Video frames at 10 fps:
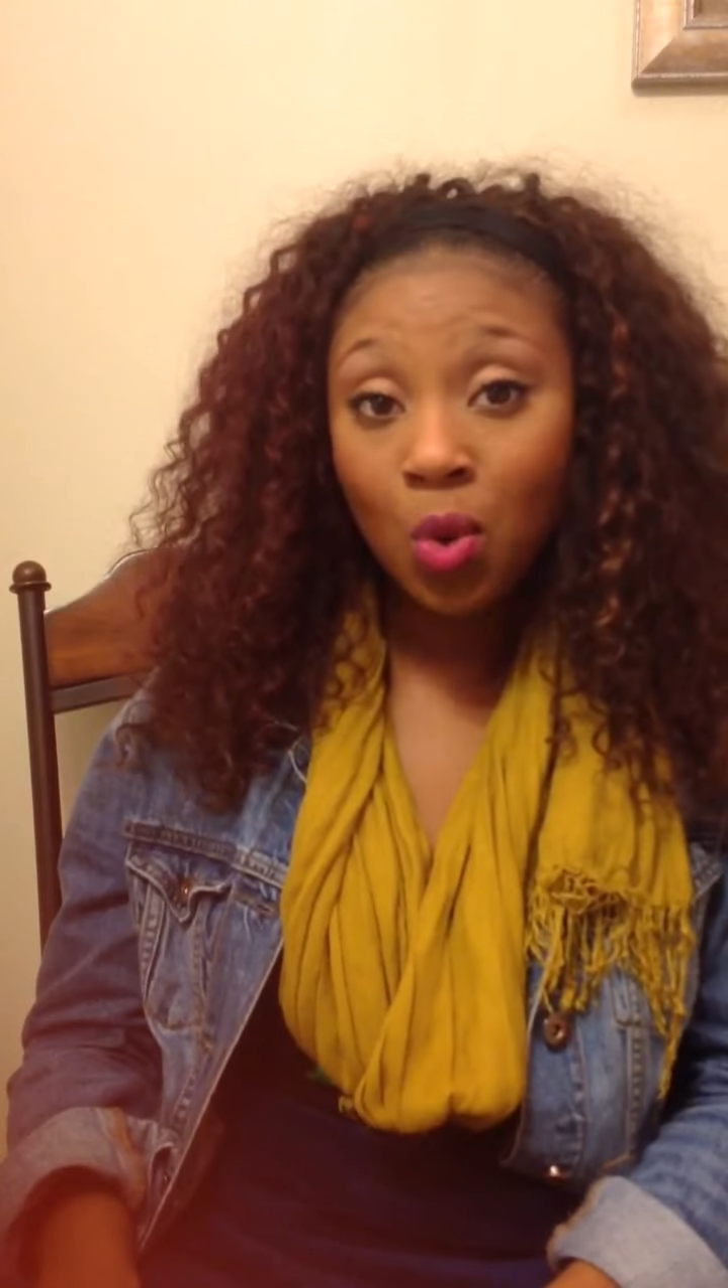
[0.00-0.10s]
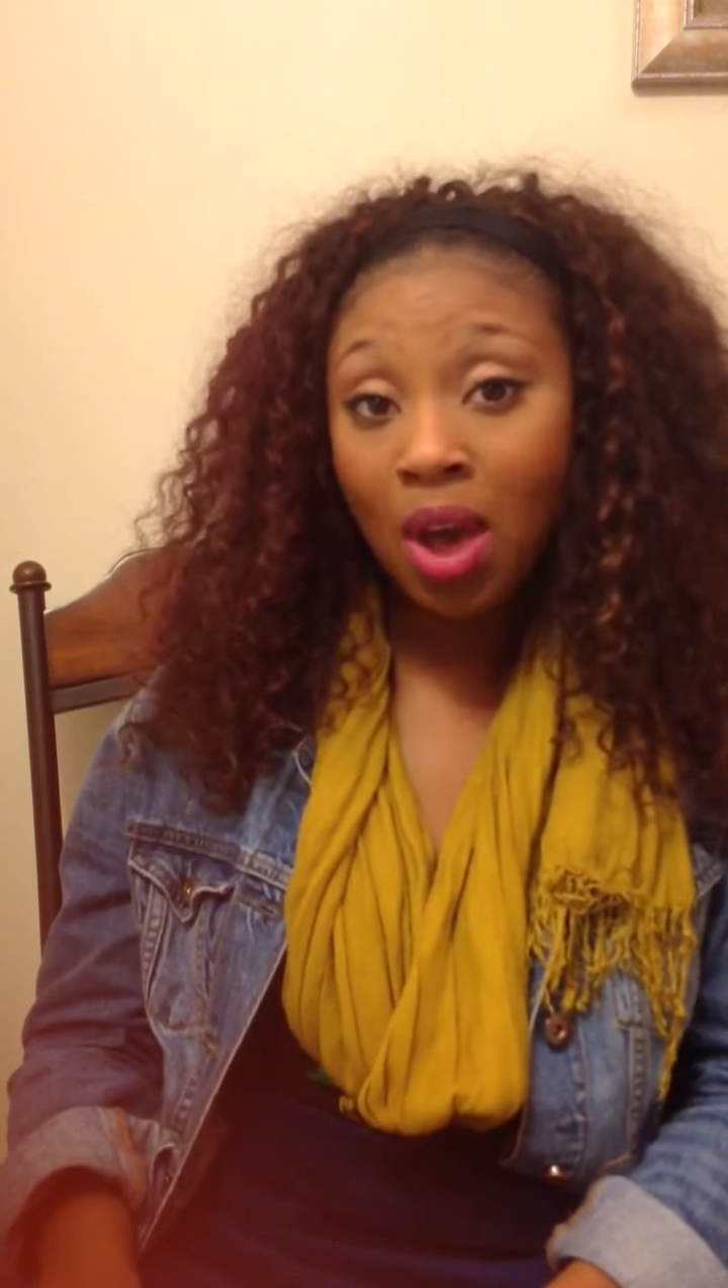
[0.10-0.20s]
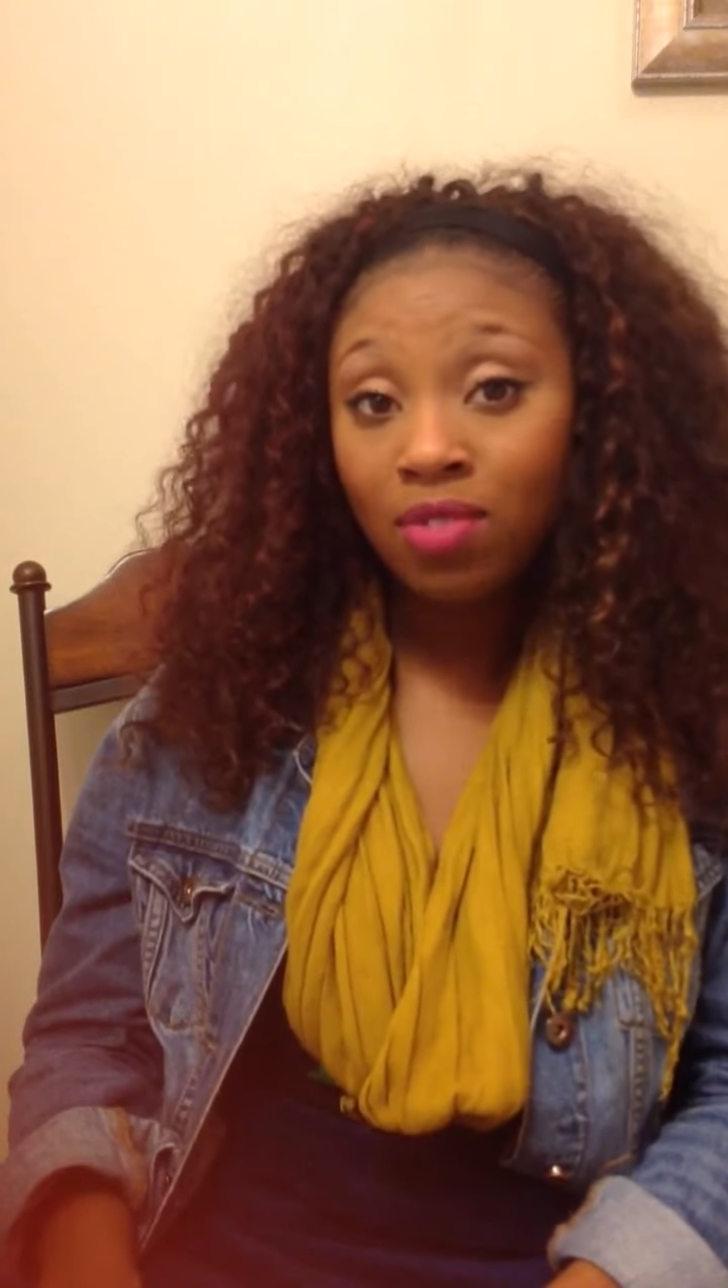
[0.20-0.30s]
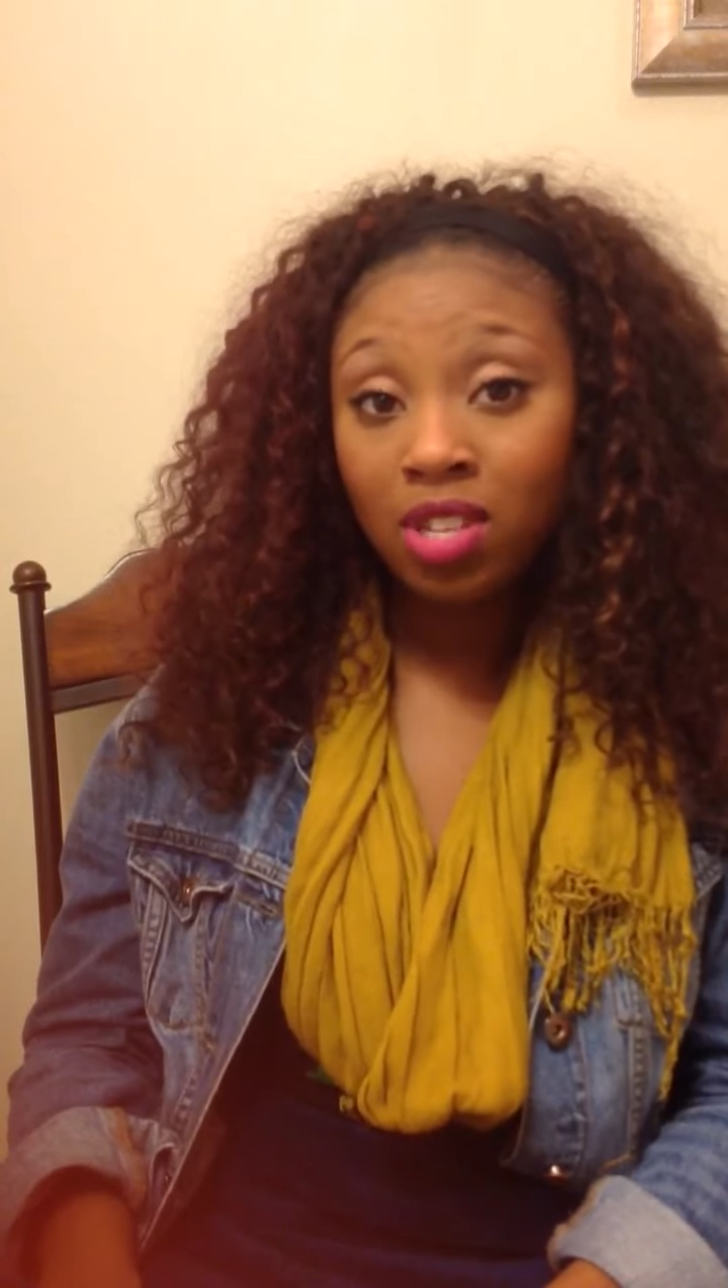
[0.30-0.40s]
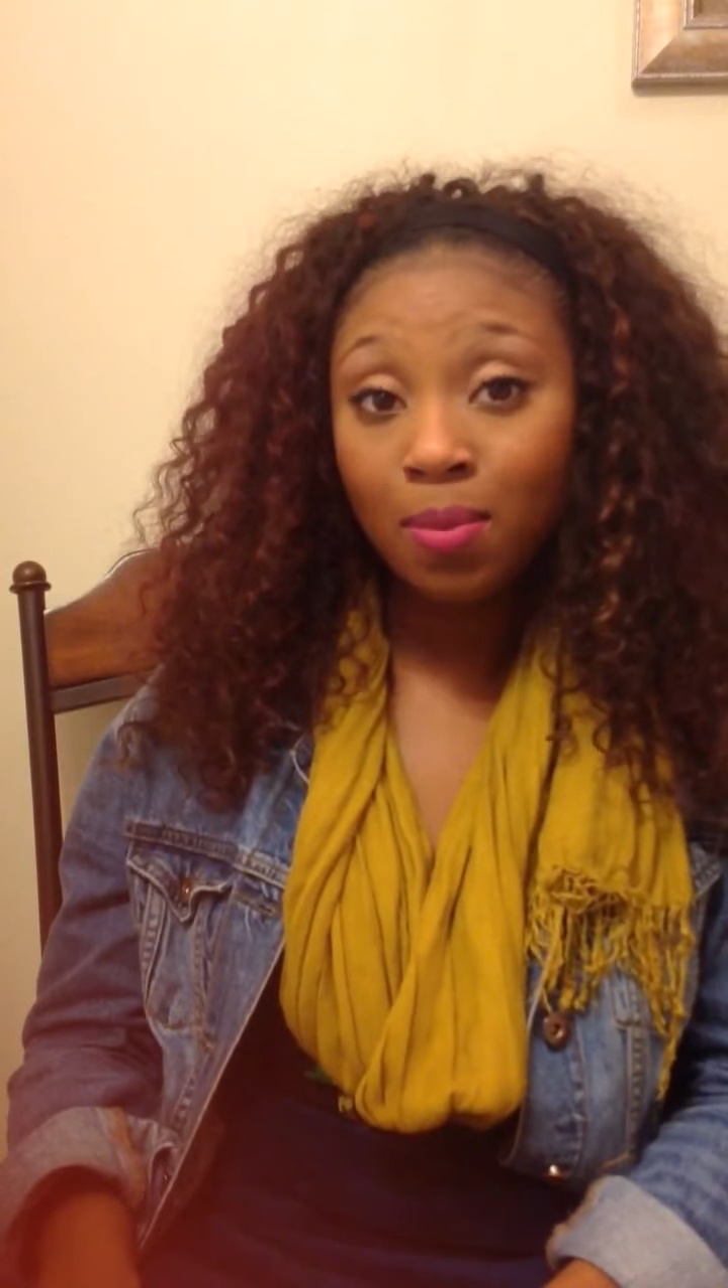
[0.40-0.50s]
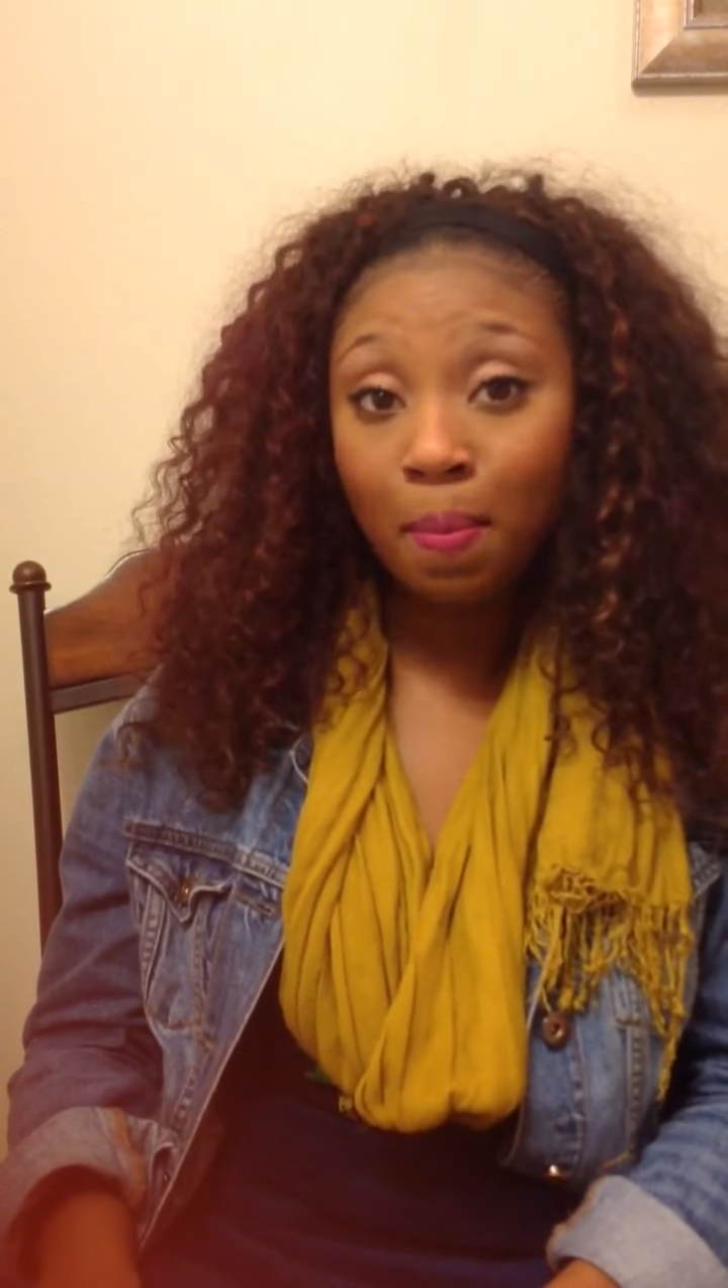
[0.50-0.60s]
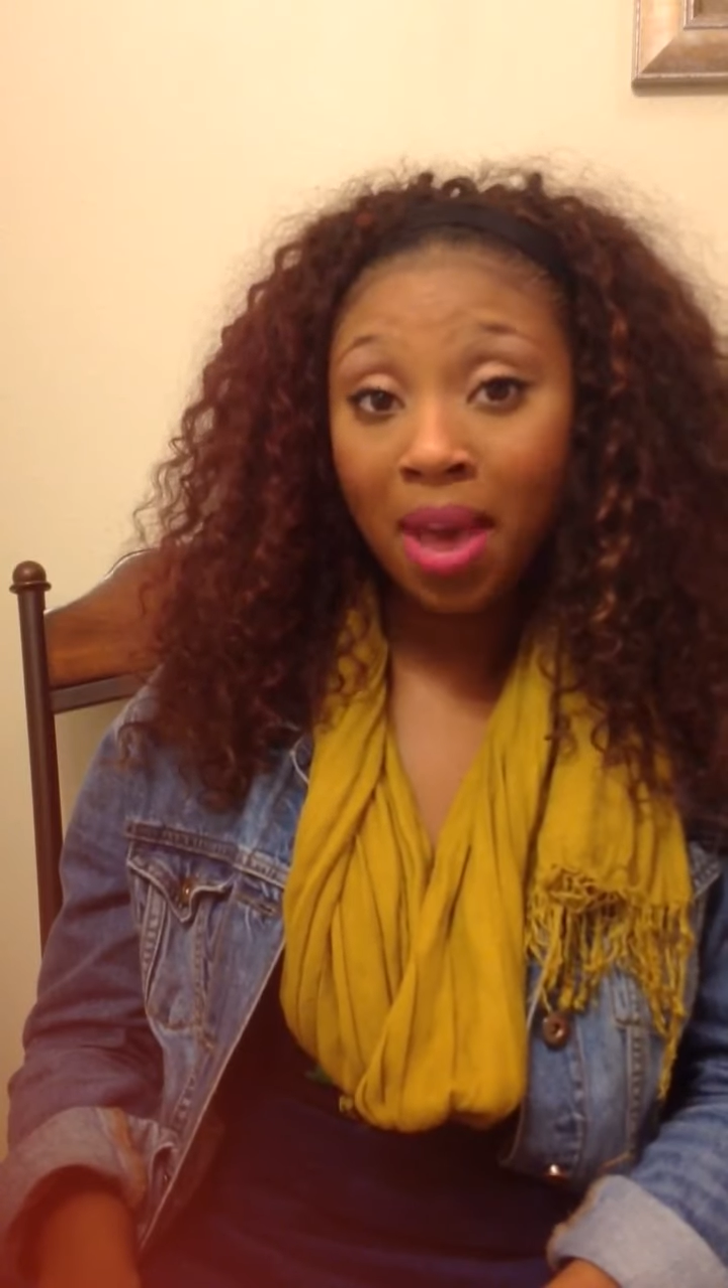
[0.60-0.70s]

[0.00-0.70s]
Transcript: have to